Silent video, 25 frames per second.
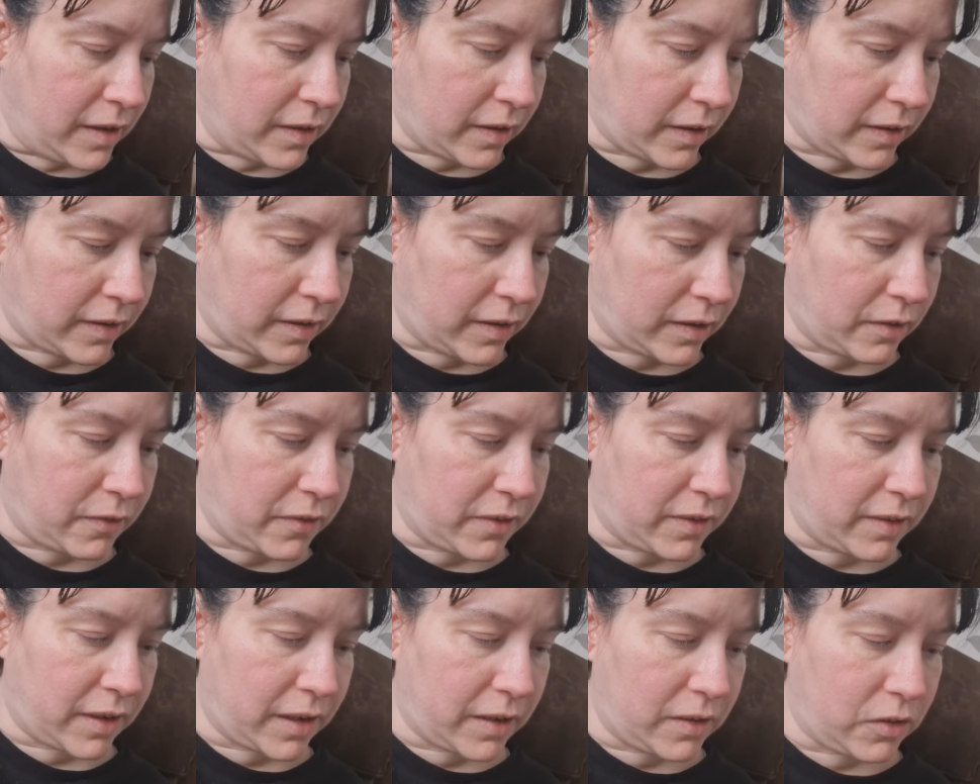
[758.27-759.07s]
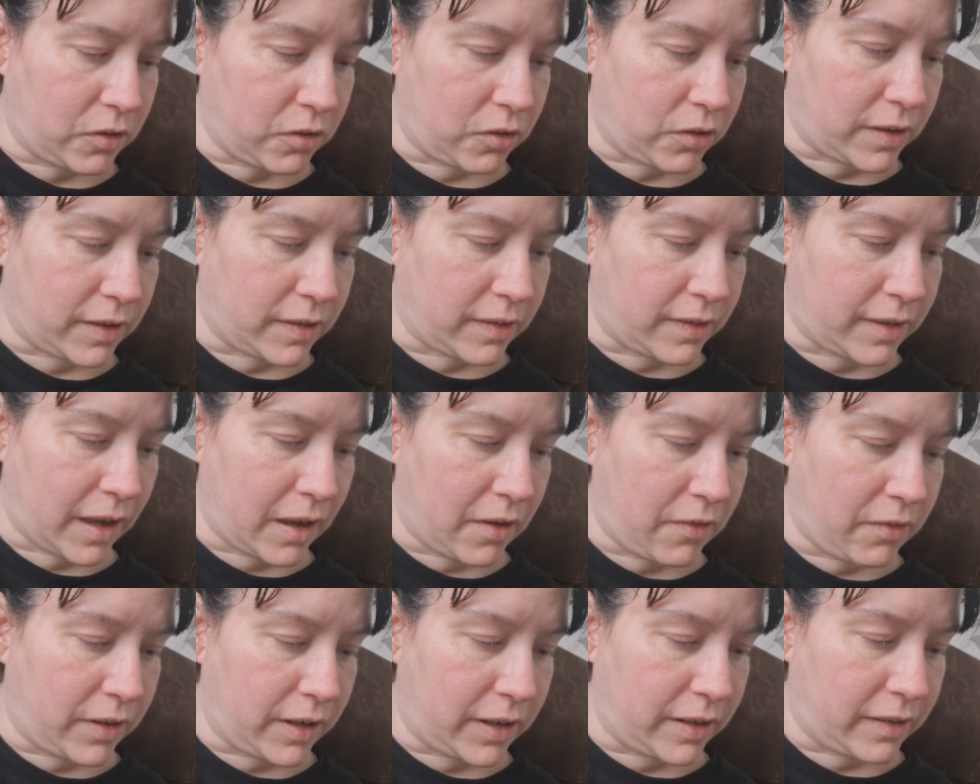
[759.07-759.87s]
So it says, for centuries,
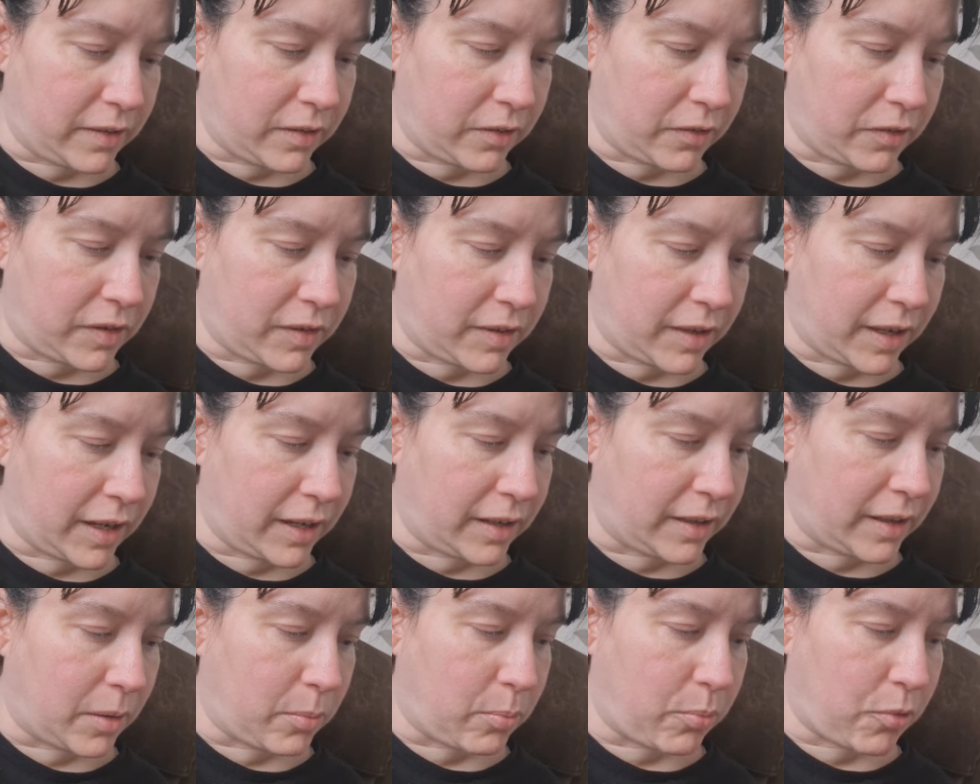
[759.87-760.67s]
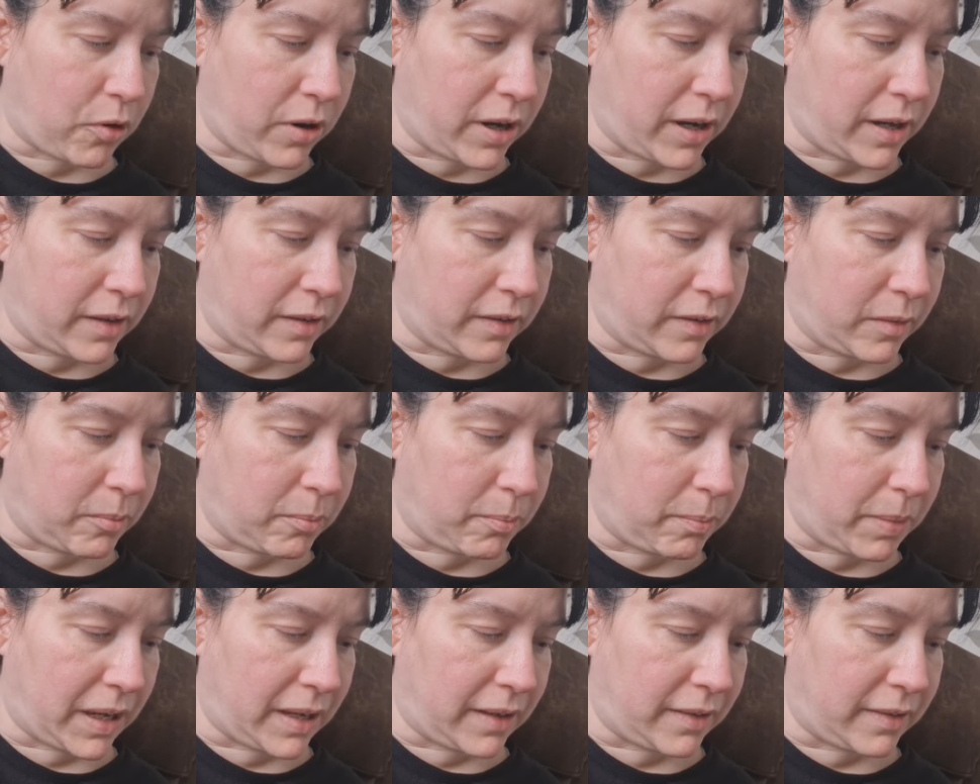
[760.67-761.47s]
Everlys have seen their brightest
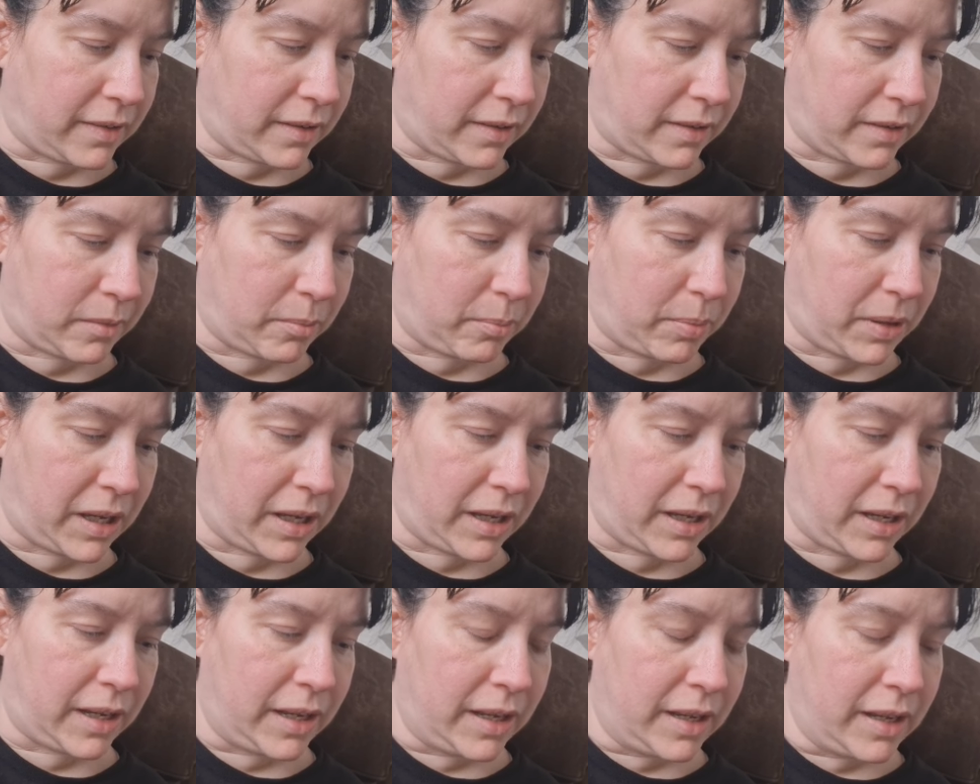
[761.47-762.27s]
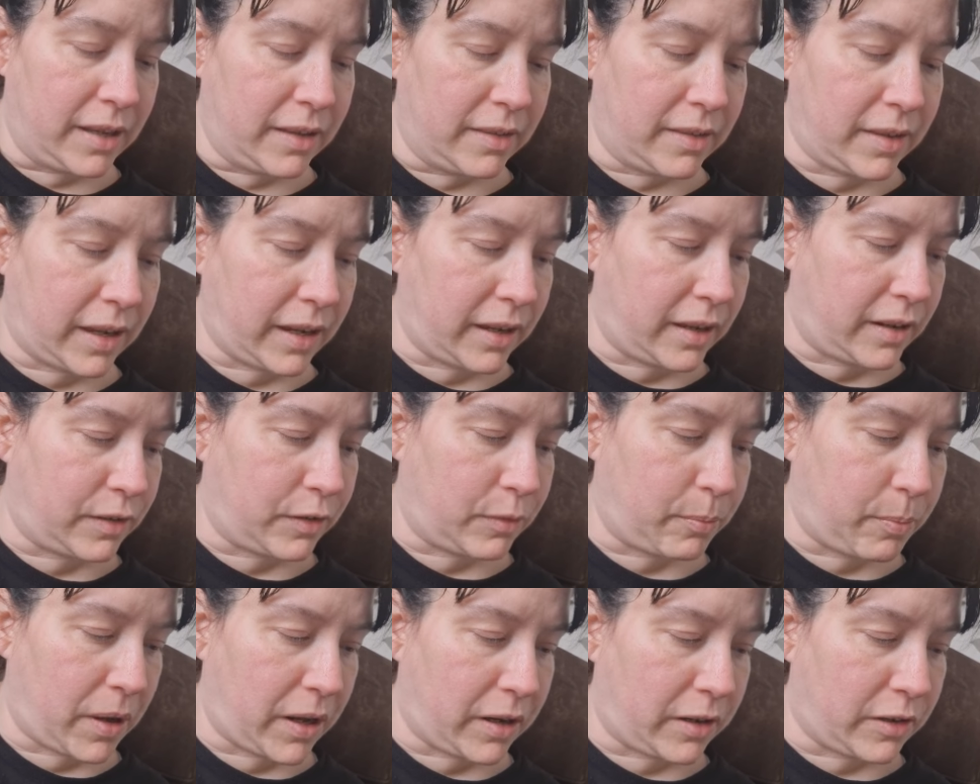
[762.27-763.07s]
and best disappear, taken
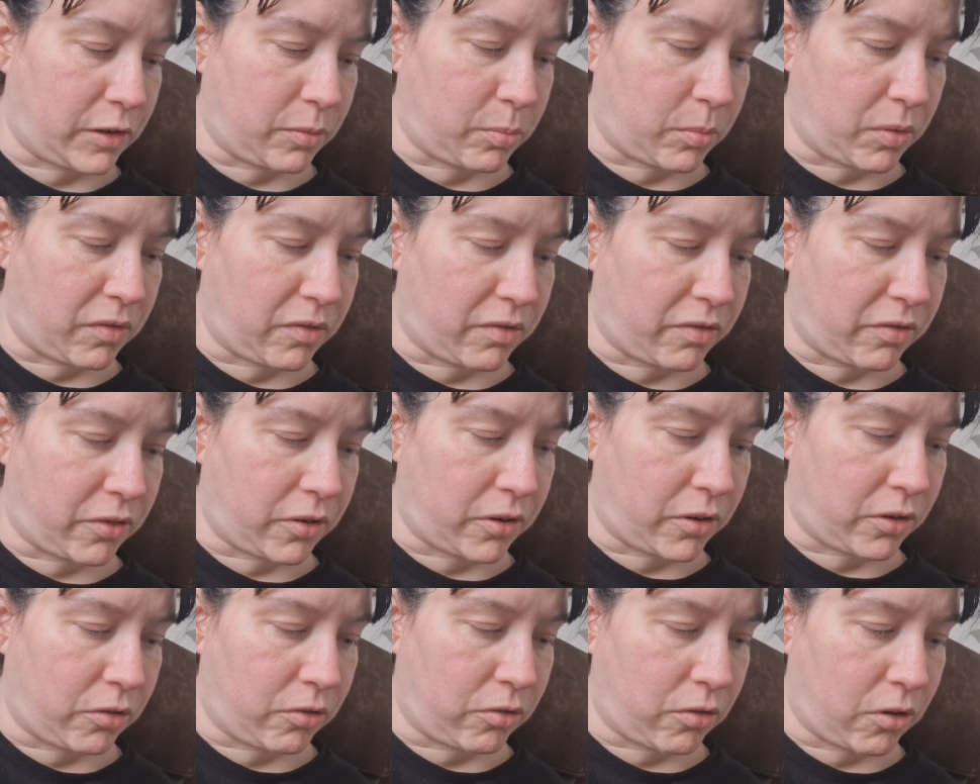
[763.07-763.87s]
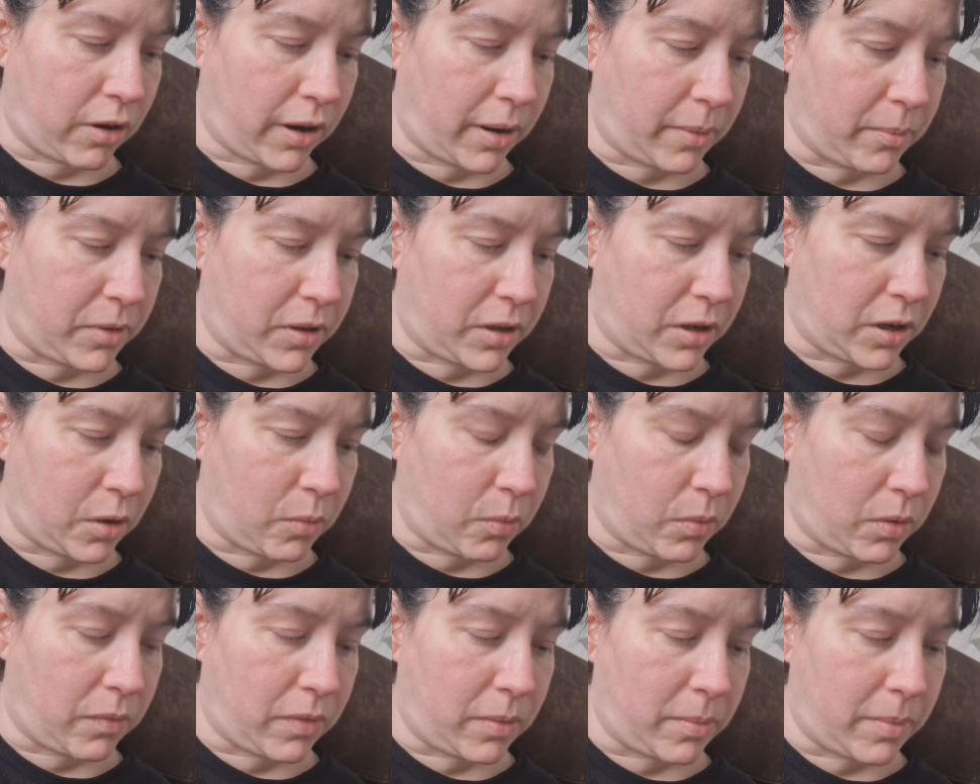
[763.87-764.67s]
as punishment for a crime that
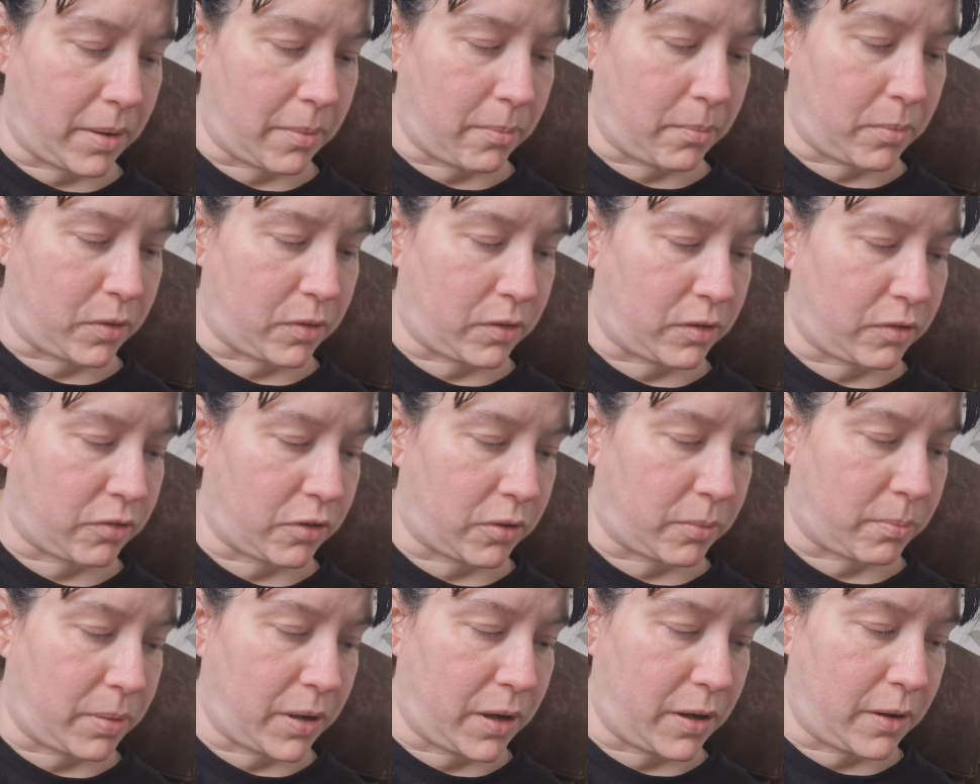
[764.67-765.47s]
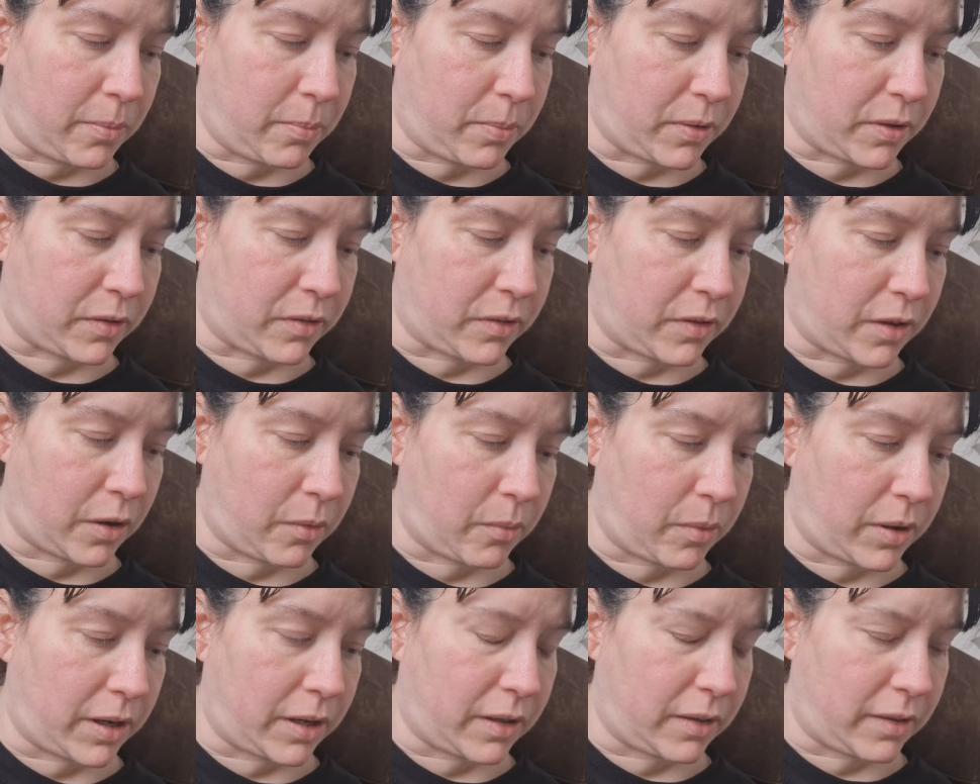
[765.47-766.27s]
no one remembers, for a purpose
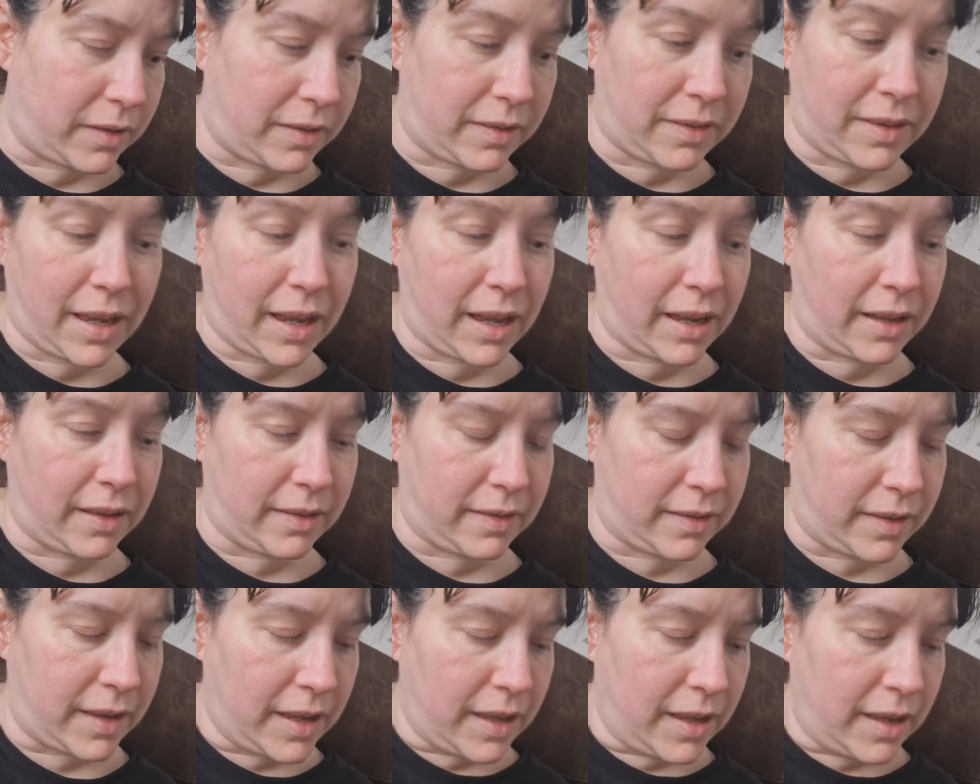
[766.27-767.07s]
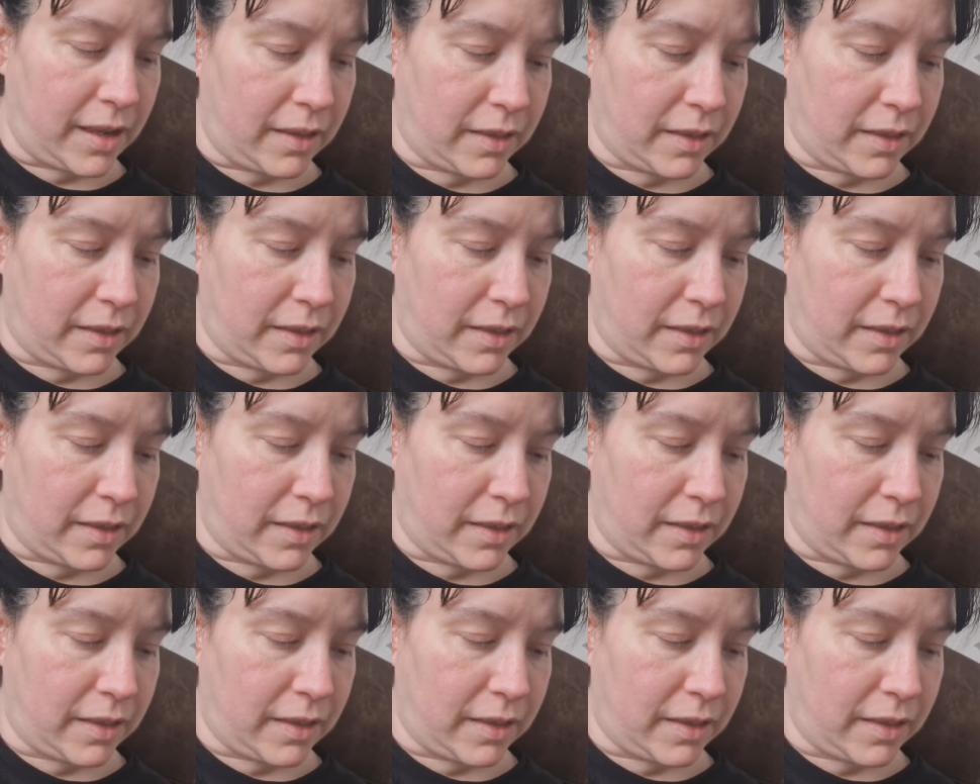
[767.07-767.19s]
no one understands.